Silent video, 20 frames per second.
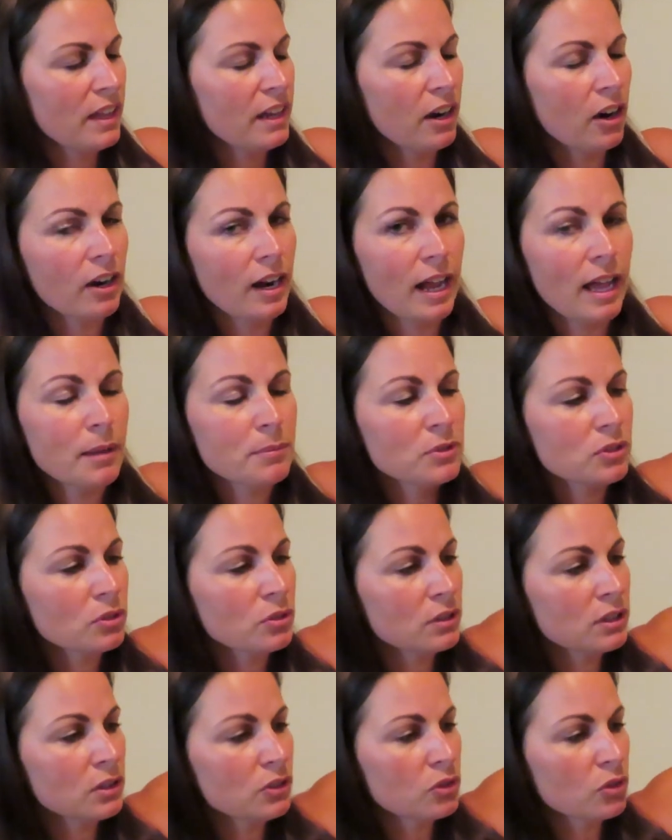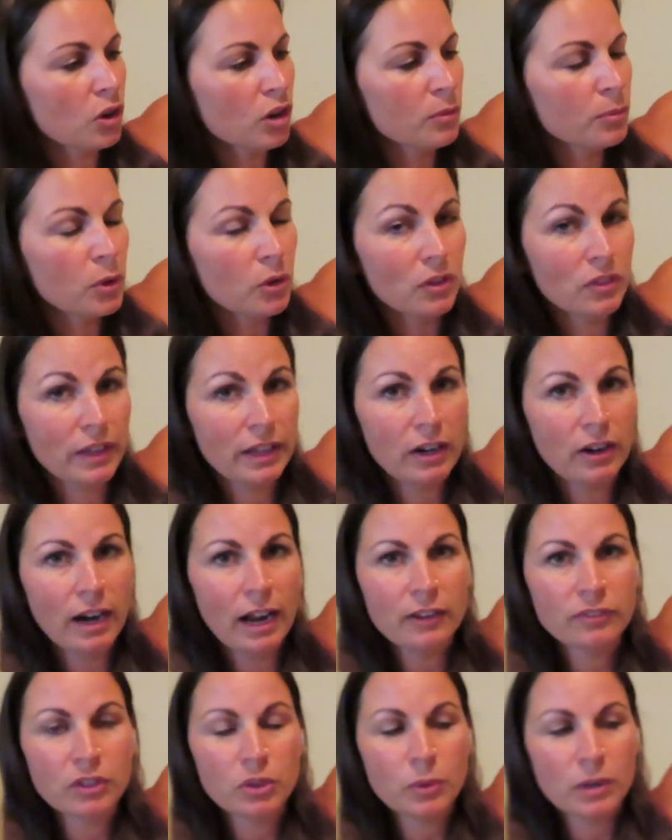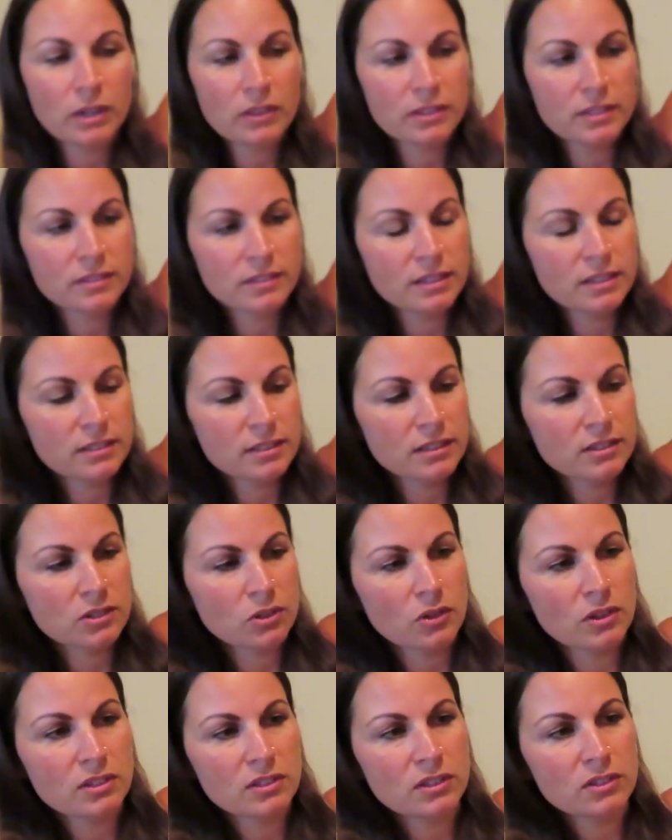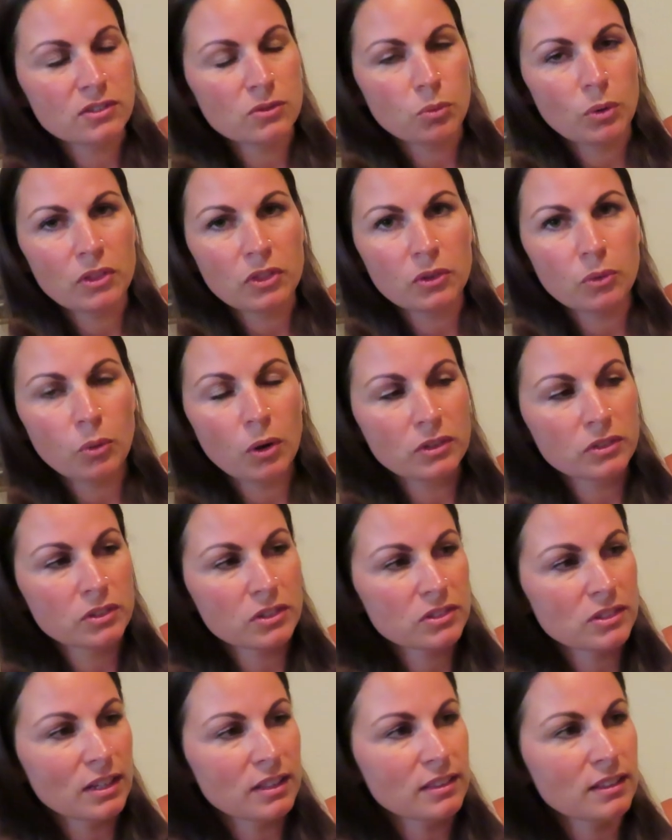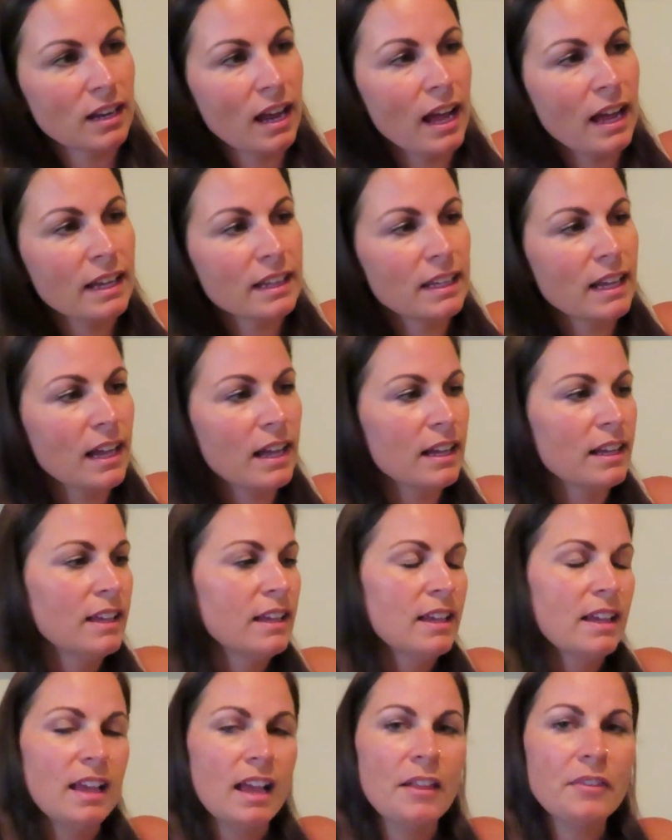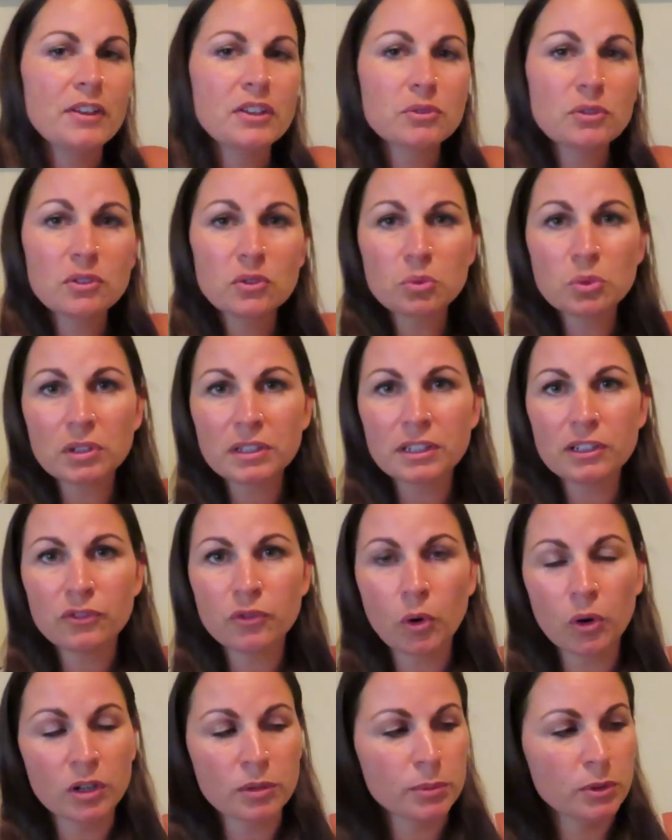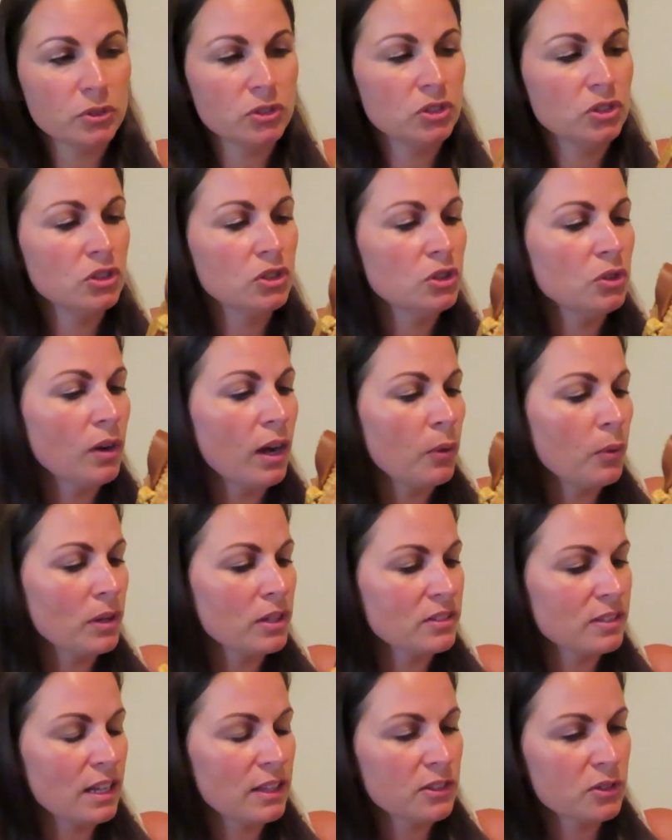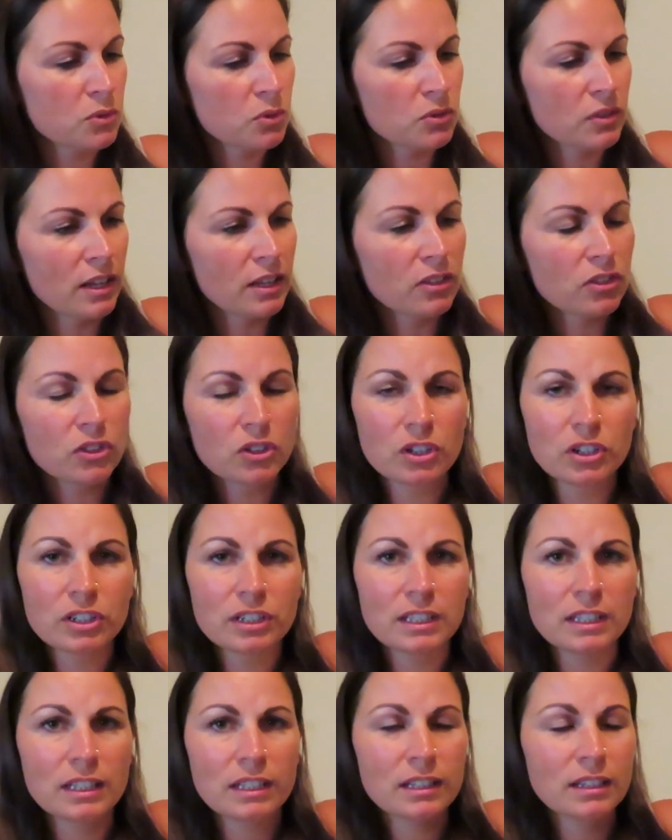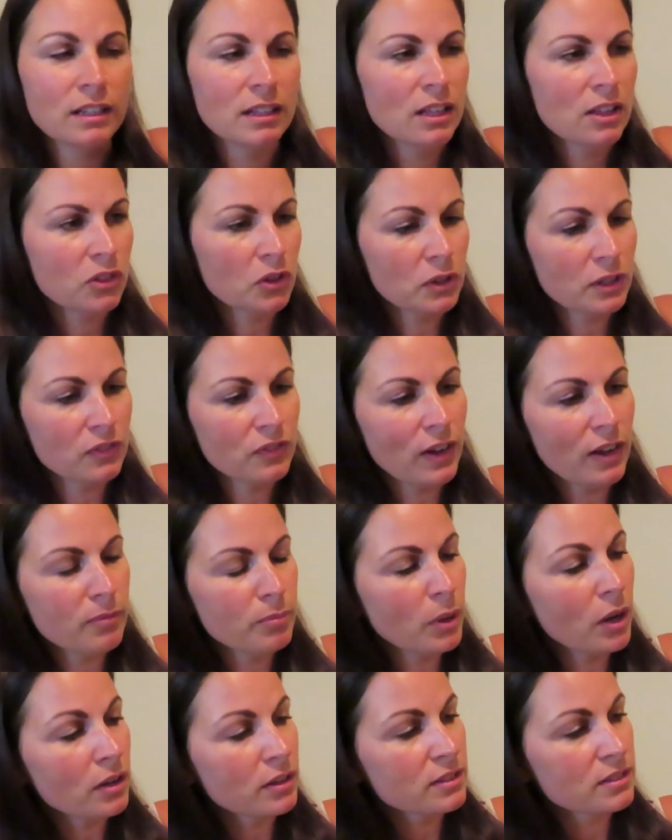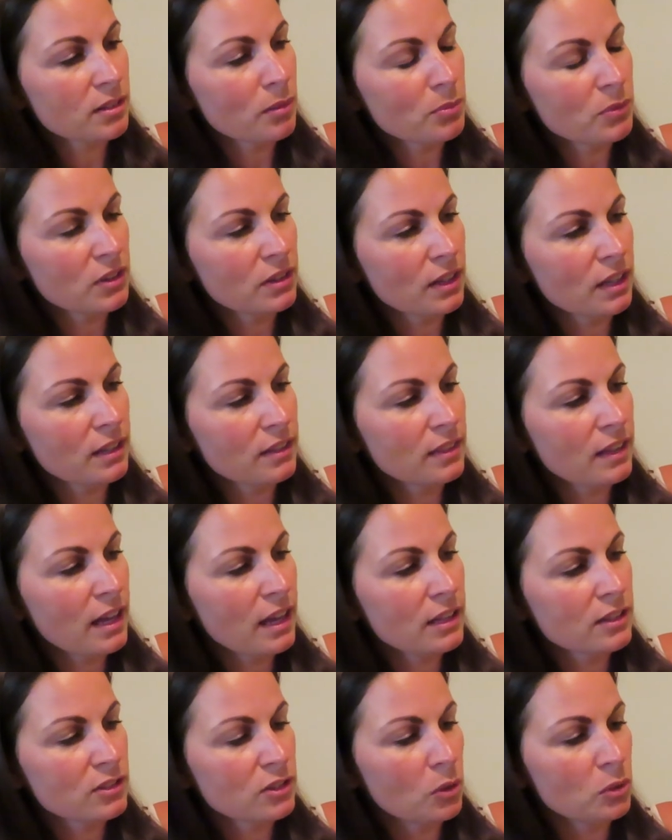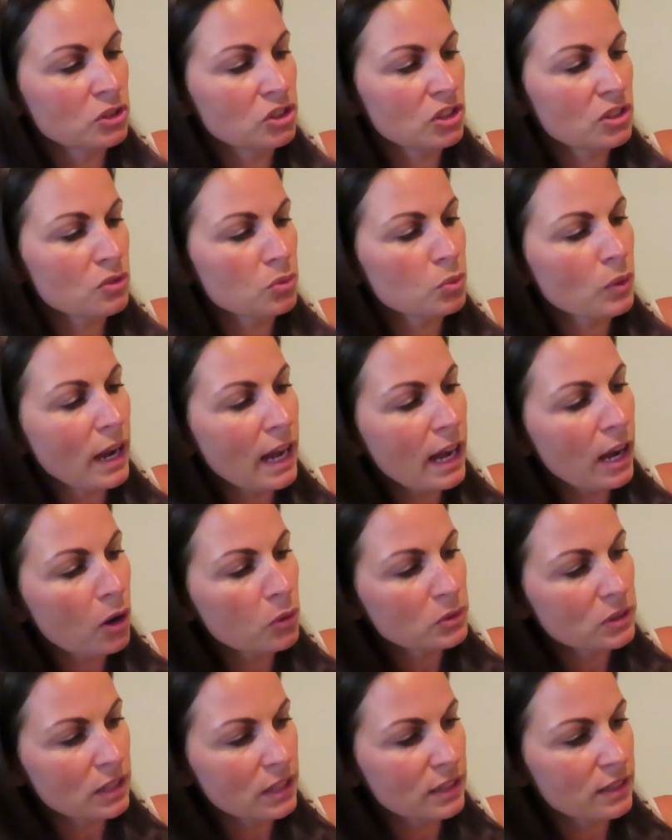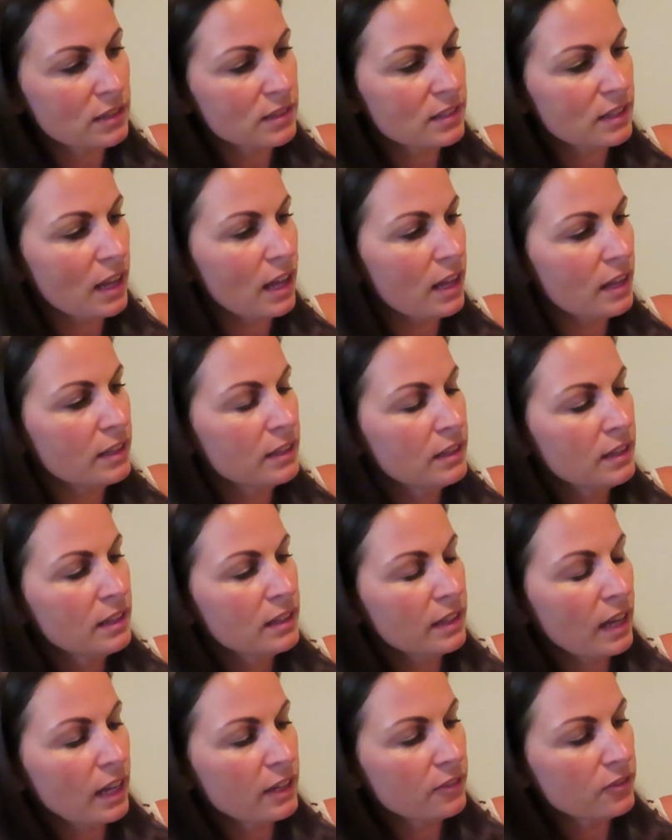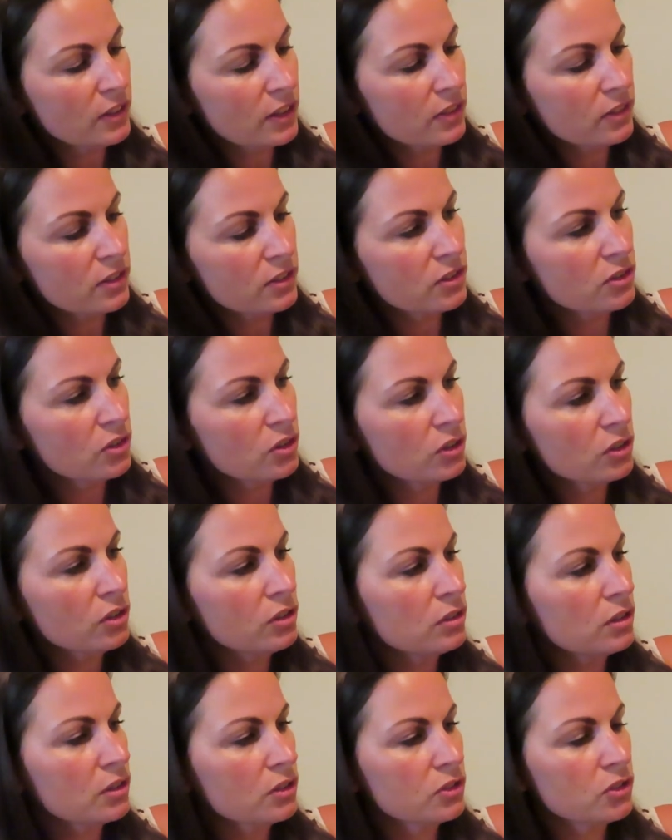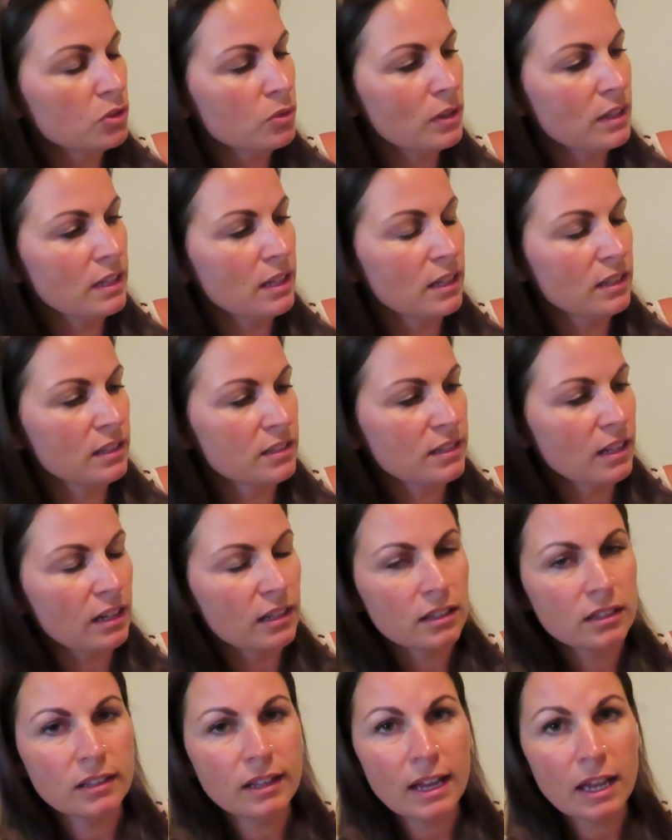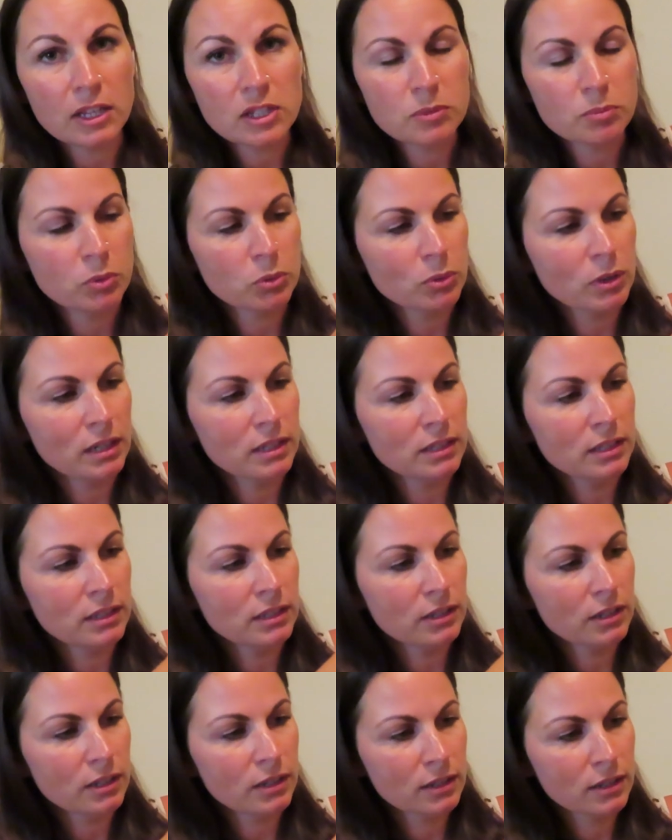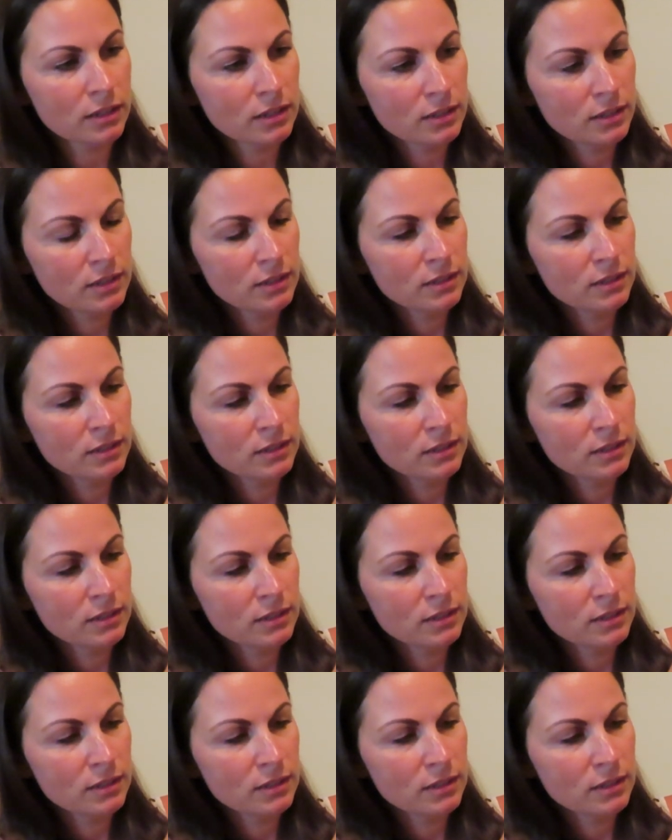They are absolutely adorable and they are everywhere this season. So this is what the one looks like that I got. And this was really affordable too. I want to say this was like 30, 35 bucks, something like that. So it's just round and it's got kind of like the circle look to it and it's got a clasp right here.